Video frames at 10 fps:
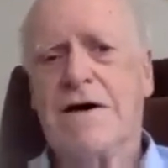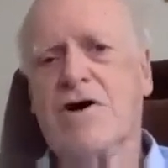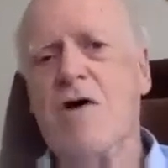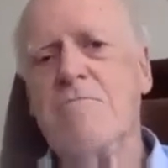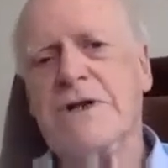
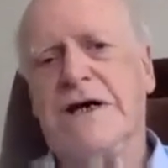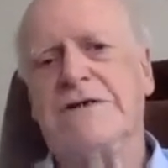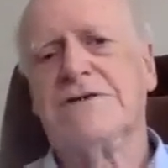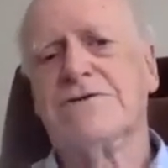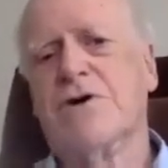
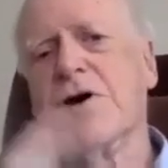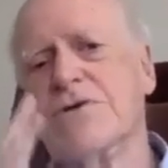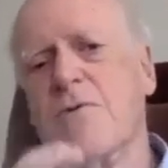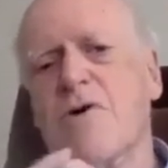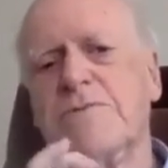complex. So at
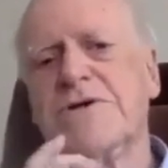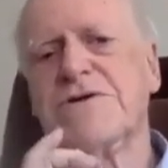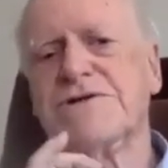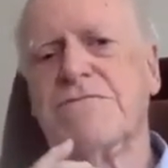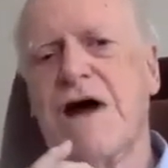the moment, there
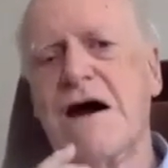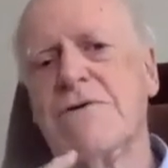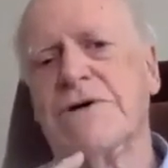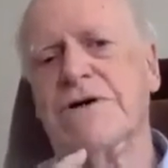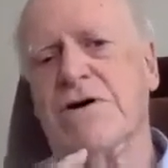is a row
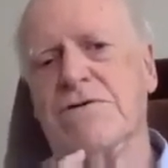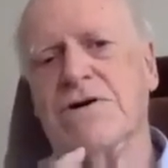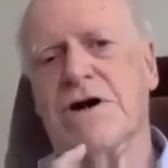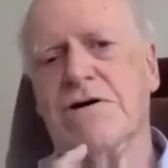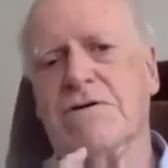in Hong
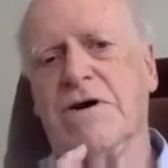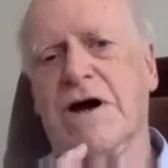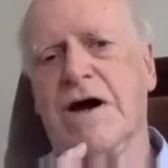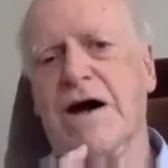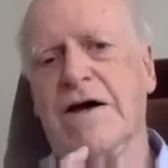Kong
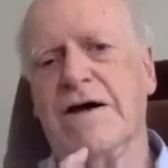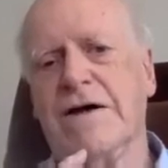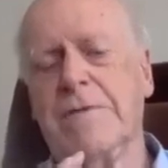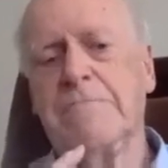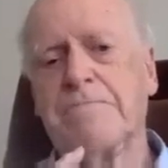
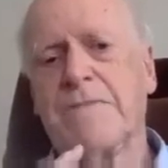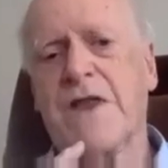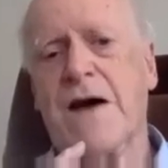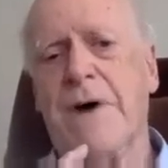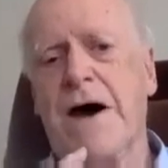
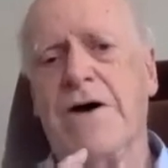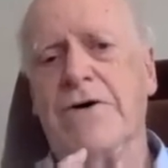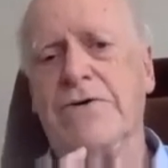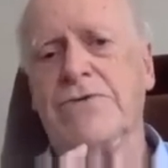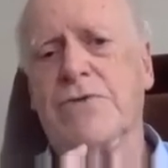
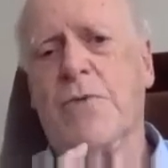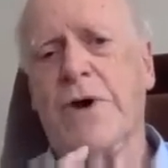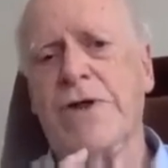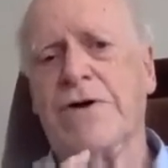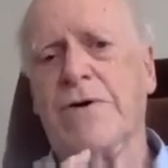about
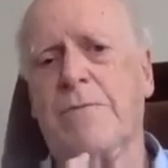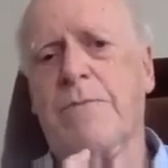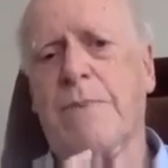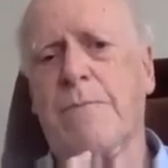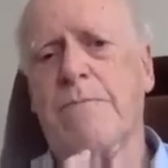whether
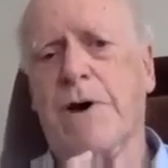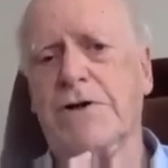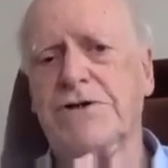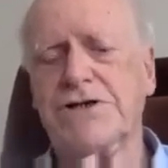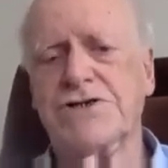
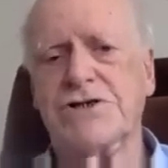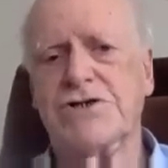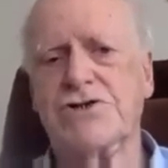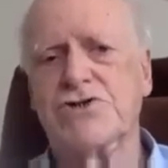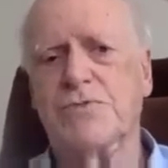
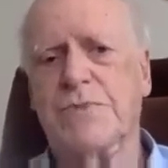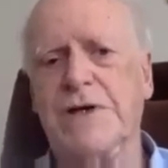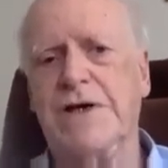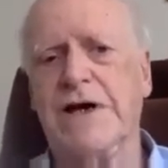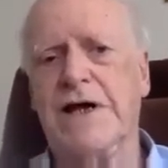politicians should
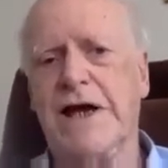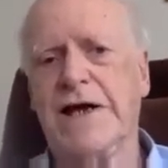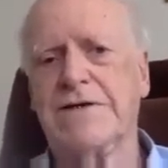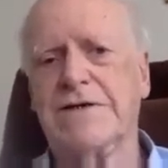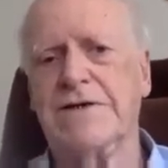be
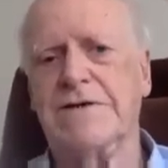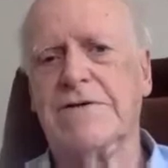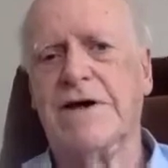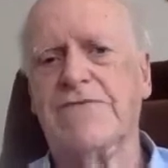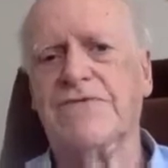elected
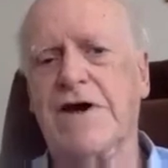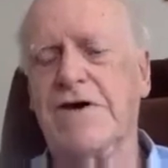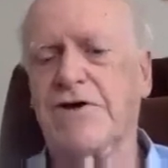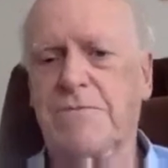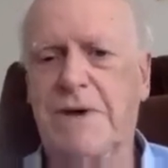if they are
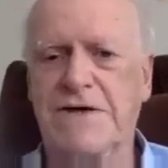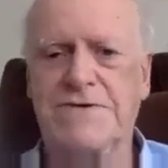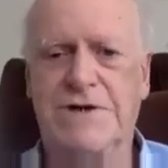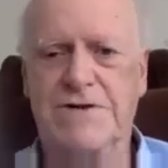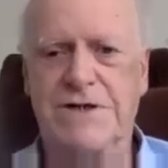not
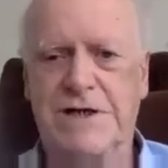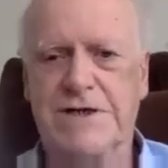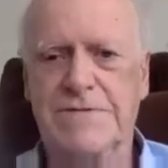patriotic.